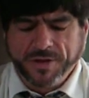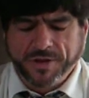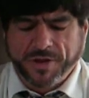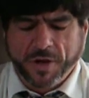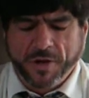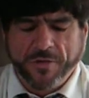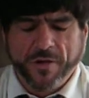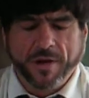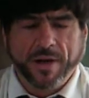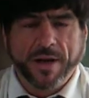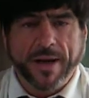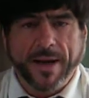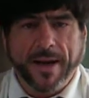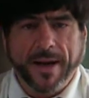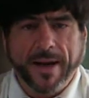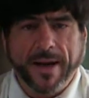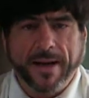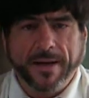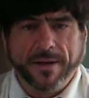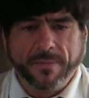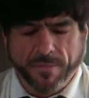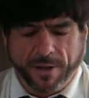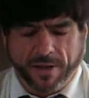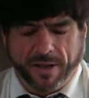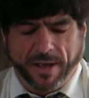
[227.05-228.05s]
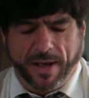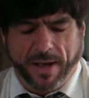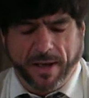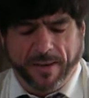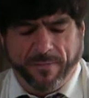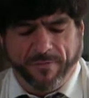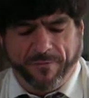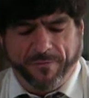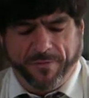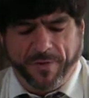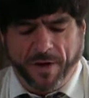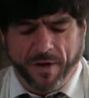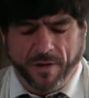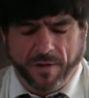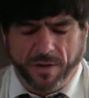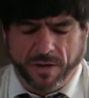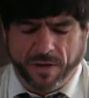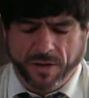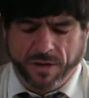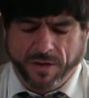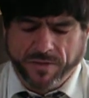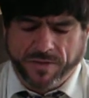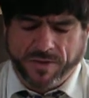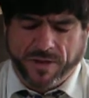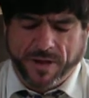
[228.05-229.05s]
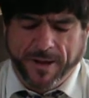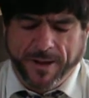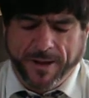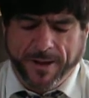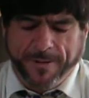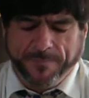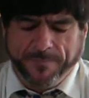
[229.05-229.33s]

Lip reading: so the land became Pharaoh's.